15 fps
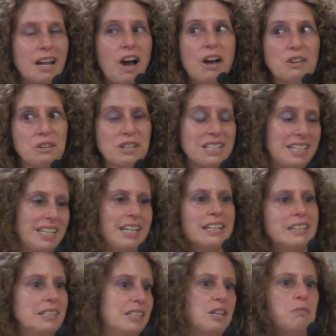
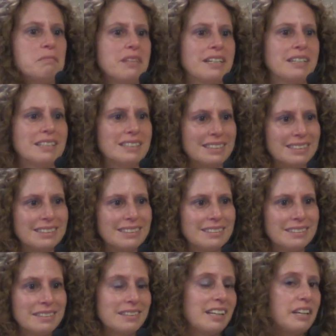understand something
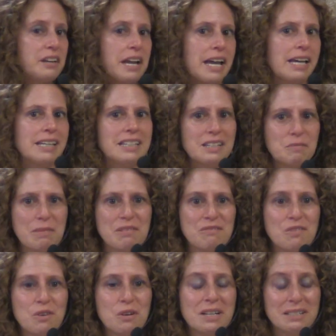that you hadn't
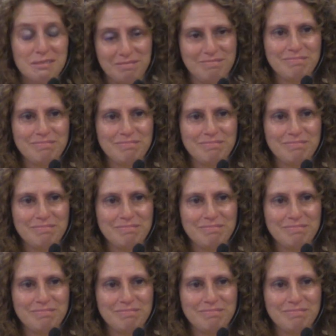before.